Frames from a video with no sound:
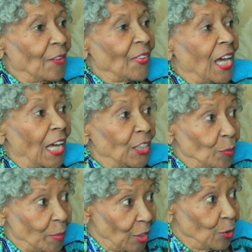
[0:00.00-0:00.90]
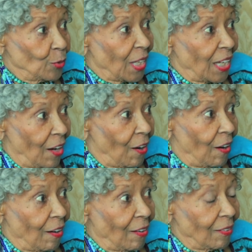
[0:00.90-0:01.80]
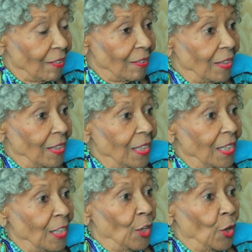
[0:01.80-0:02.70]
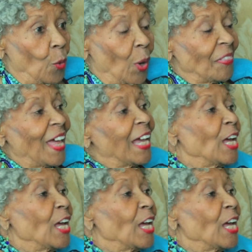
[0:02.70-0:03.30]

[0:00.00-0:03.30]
about who you are as an educator and what we need to do for our